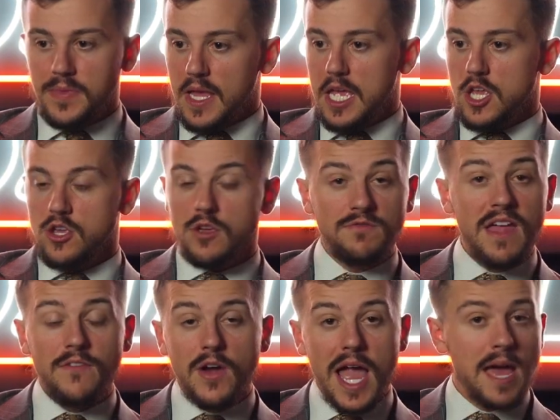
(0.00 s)
you've
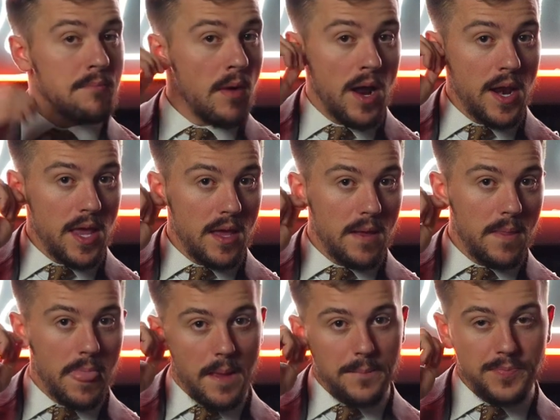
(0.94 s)
never had money,
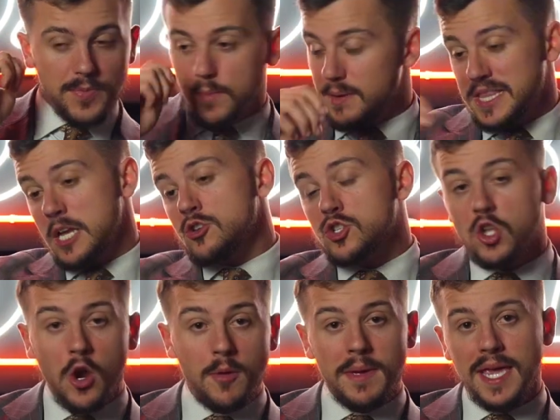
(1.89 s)
but then you
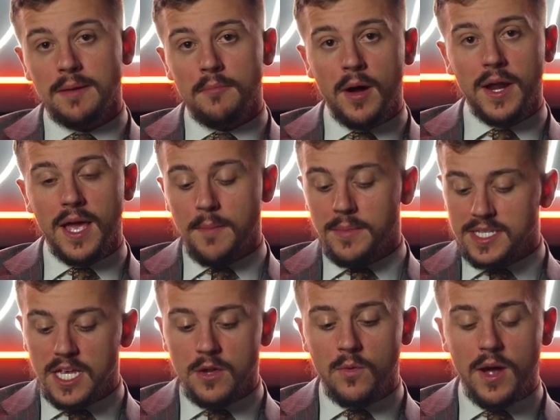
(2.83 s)
start making money. I'm gonna tell
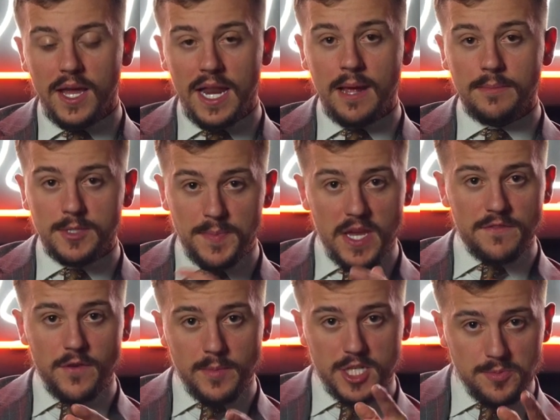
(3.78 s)
you what, and I'm speaking
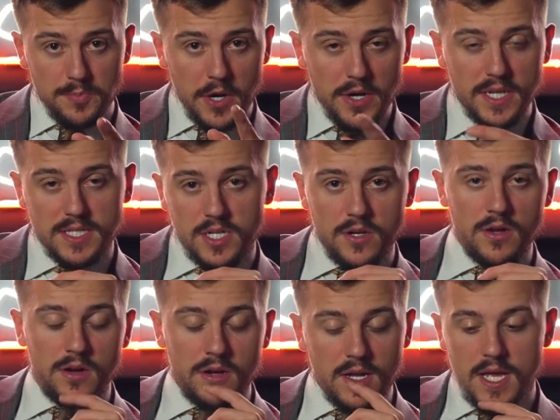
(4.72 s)
from experience here,
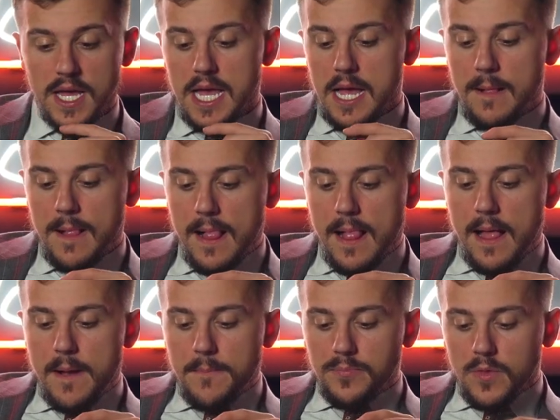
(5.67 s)
y'all.
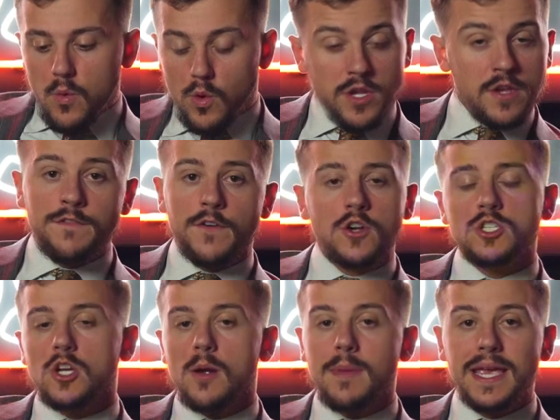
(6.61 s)
When you first
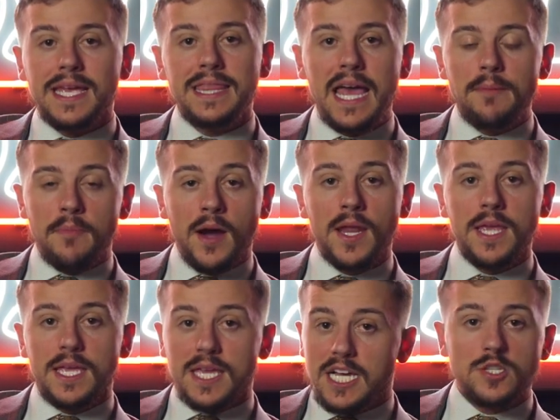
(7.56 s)
start making that money,
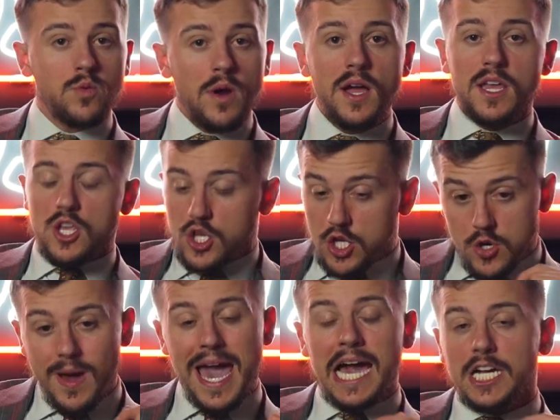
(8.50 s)
guess what? You
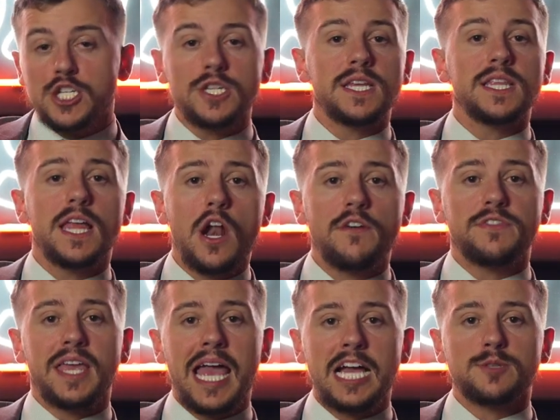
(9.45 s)
actually let off the
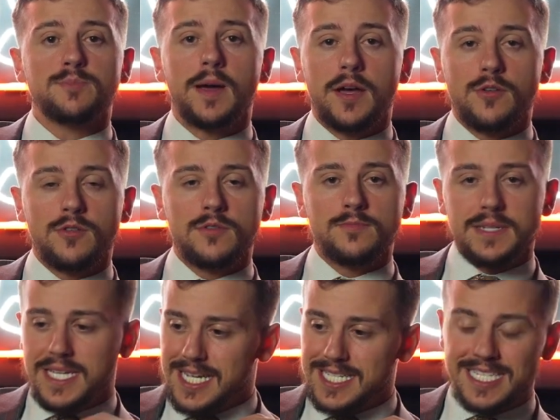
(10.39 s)
gas pedal
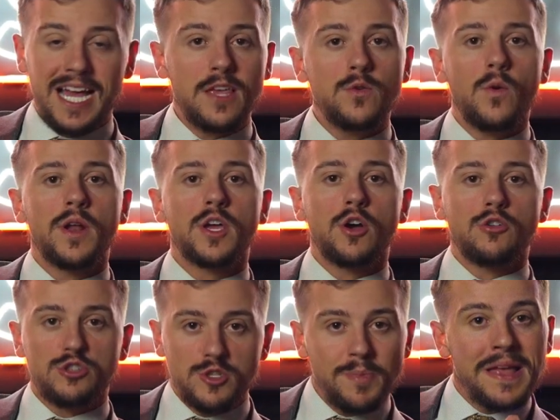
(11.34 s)
because now you want to go
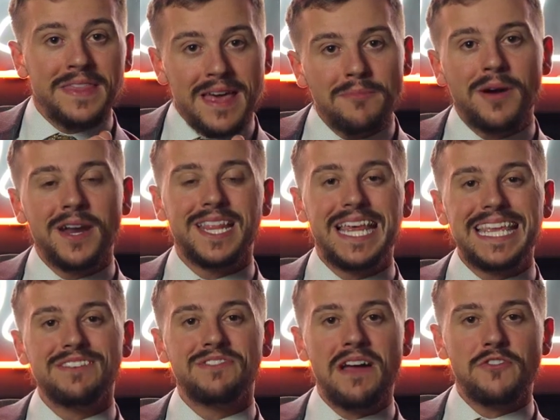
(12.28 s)
spend that money that
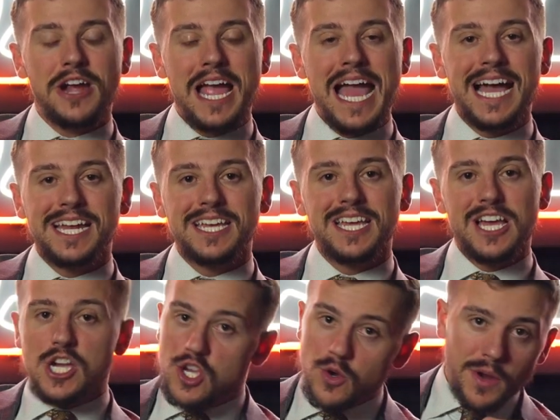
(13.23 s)
you've never had.
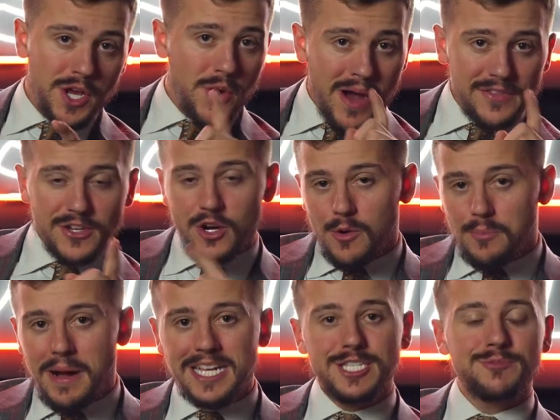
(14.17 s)
You want to go out there, go buy
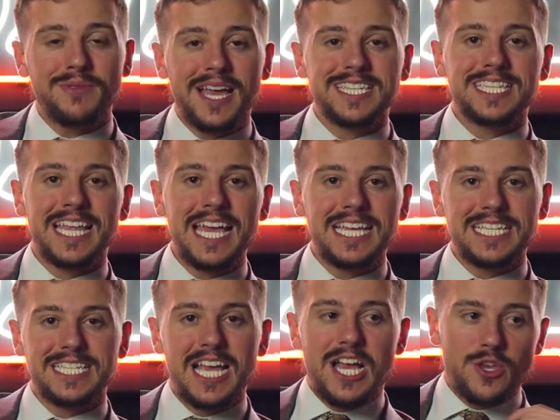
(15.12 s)
some nice things.
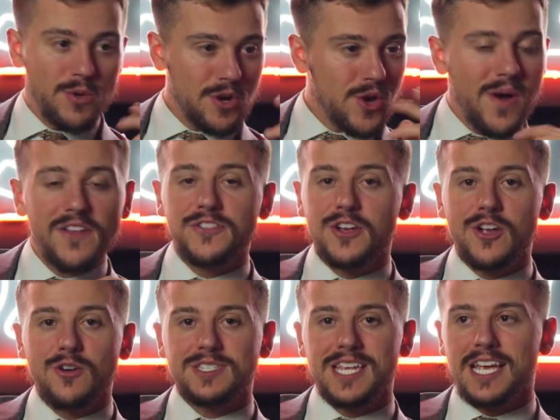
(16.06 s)
You want to go out there, go
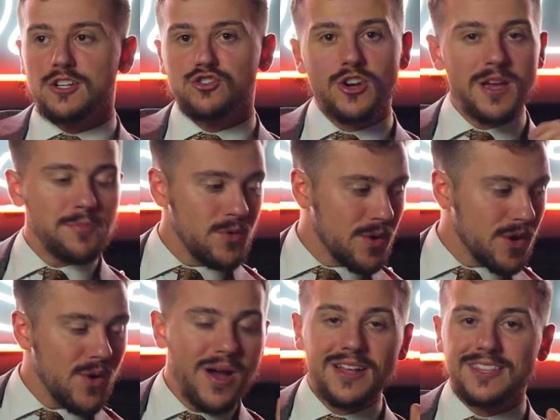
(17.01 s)
take a trip. You want to go
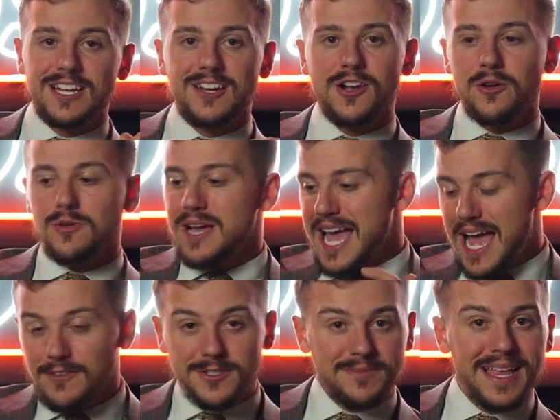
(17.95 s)
out there, go have
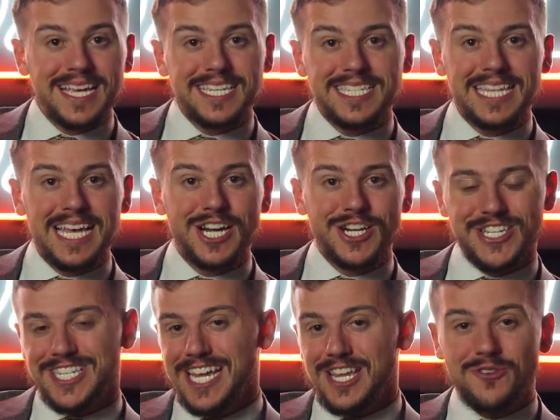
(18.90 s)
some nice dinners.
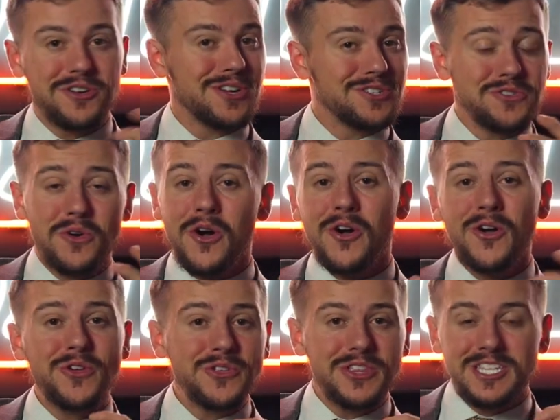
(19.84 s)
And you want to go do all
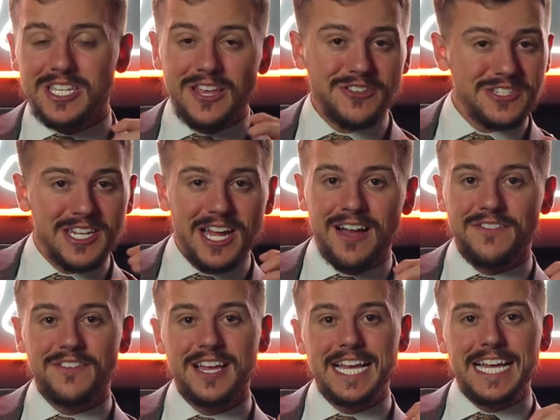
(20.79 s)
of this other stuff
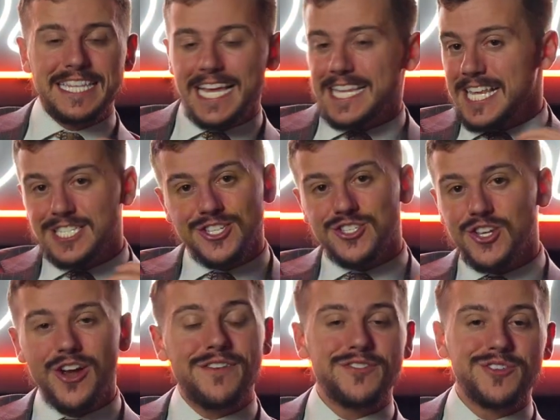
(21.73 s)
that doesn't
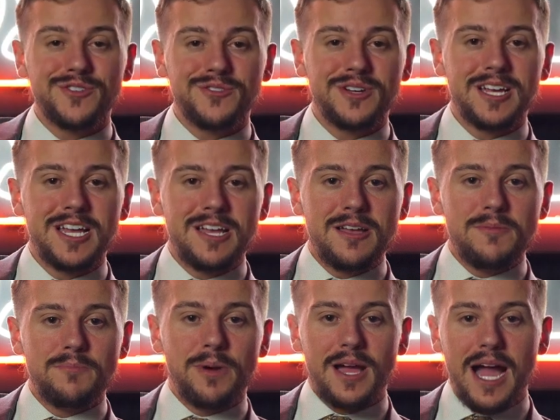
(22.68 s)
serve you.
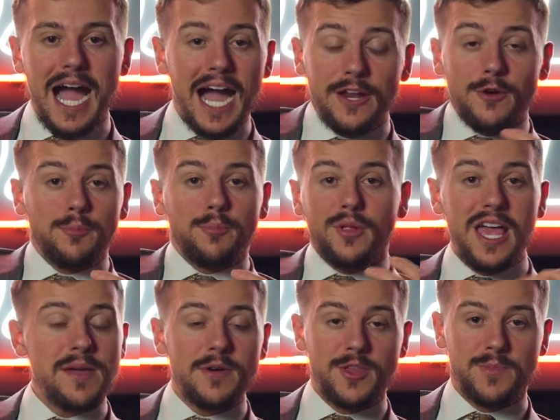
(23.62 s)
But I don't blame
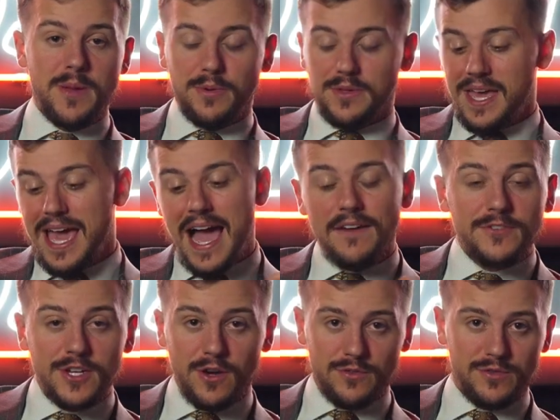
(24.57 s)
other people. They have to
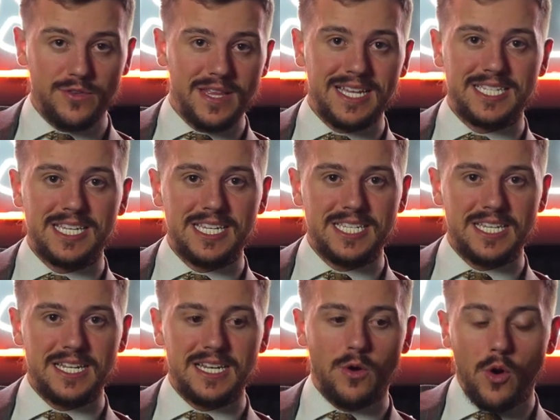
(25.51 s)
go through that season.
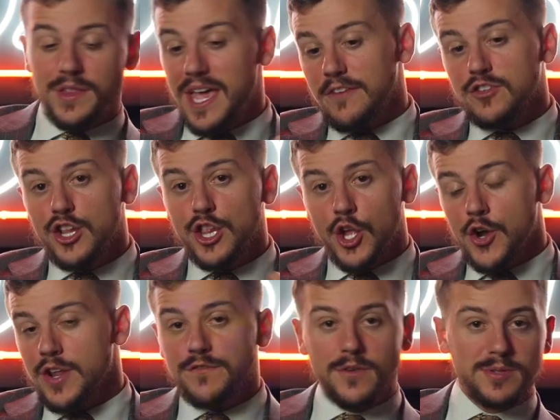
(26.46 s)
Or they have to learn
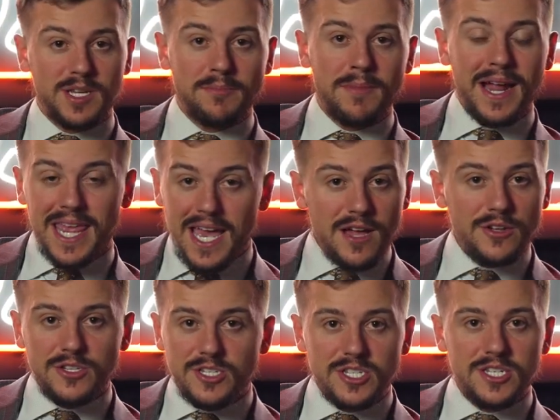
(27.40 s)
it from somebody
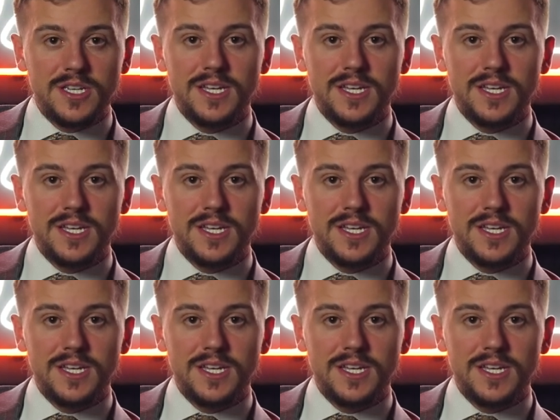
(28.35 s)
else.